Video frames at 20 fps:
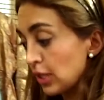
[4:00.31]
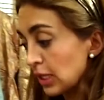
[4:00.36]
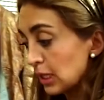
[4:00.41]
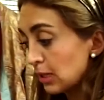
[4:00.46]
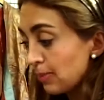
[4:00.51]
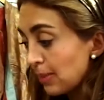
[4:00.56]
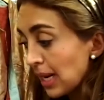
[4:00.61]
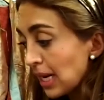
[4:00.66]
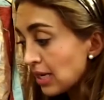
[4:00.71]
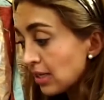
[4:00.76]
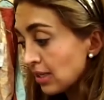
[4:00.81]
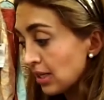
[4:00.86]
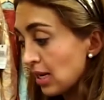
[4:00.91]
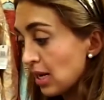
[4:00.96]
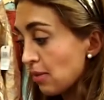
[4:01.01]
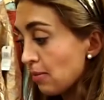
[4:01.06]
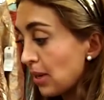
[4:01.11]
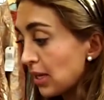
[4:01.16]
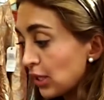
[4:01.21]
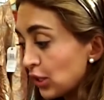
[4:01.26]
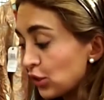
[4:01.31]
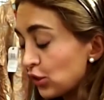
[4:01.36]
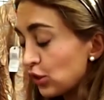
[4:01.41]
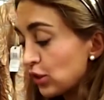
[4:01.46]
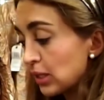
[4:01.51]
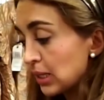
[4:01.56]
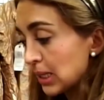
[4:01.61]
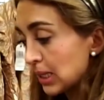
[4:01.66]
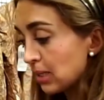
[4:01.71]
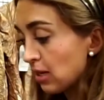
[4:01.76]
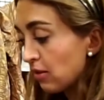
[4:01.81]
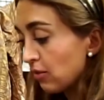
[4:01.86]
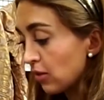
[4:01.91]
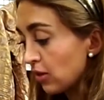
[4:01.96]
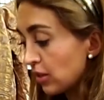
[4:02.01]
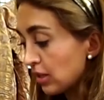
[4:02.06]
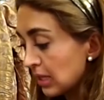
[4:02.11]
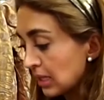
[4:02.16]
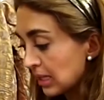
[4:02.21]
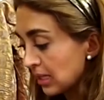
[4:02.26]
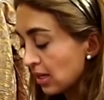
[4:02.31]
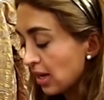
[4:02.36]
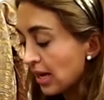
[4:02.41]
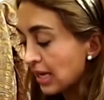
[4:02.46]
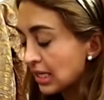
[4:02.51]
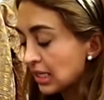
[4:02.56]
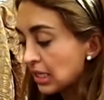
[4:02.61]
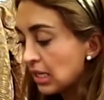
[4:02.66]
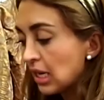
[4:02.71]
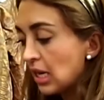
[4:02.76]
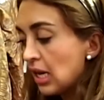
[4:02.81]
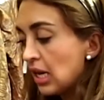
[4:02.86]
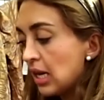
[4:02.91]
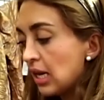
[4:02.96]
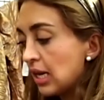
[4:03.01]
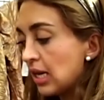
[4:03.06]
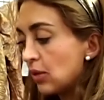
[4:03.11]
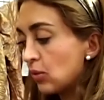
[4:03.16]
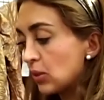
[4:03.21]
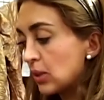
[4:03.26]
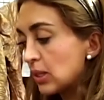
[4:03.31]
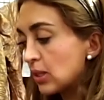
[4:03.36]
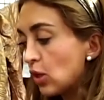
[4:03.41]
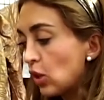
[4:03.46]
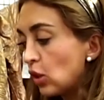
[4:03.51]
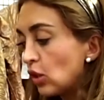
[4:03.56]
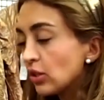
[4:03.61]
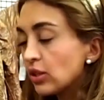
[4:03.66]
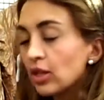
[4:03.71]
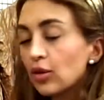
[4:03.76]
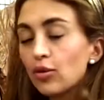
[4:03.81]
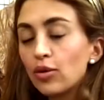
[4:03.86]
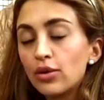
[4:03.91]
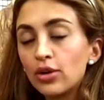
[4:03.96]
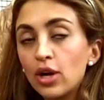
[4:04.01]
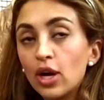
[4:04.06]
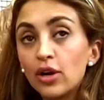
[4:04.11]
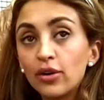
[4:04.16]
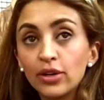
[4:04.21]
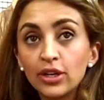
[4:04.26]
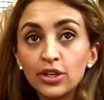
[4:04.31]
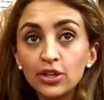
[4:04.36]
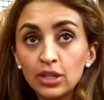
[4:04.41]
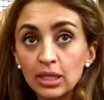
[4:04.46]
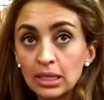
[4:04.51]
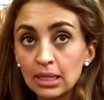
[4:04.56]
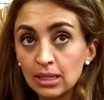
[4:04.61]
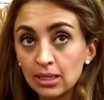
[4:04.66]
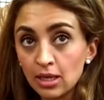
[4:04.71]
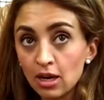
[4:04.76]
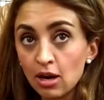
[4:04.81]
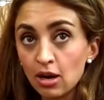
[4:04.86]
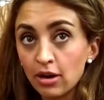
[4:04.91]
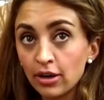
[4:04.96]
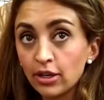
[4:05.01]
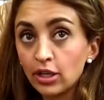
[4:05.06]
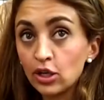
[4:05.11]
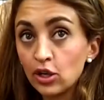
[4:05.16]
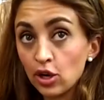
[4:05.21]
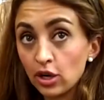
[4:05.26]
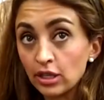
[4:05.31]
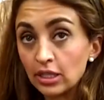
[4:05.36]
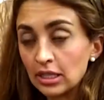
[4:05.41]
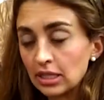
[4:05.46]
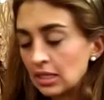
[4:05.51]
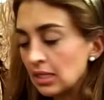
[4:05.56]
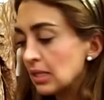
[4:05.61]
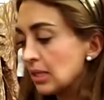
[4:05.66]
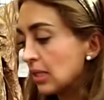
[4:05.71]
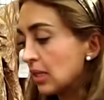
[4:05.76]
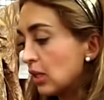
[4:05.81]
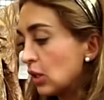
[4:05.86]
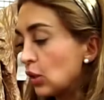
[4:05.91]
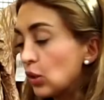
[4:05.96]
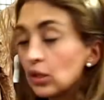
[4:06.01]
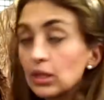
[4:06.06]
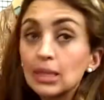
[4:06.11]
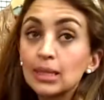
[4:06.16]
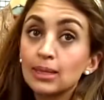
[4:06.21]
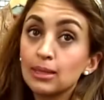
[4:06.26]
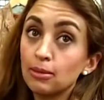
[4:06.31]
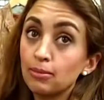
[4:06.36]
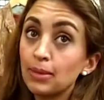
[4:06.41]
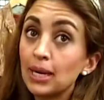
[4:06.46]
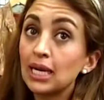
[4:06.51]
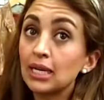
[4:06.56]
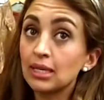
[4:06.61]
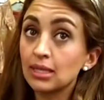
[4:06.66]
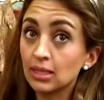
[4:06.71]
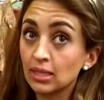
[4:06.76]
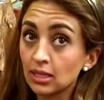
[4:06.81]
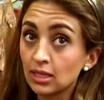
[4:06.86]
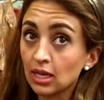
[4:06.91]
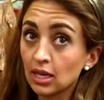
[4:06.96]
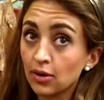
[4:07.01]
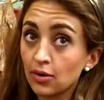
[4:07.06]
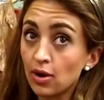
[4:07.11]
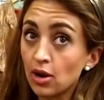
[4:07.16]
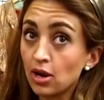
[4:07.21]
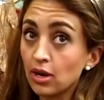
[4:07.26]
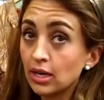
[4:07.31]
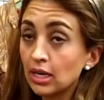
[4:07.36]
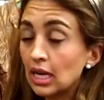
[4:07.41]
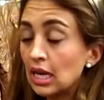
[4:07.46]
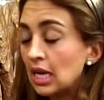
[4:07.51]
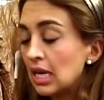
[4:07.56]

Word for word: this painting managed to discover the site. It was called the Naranjistan Gardens in Gulistan Palace in Tehran.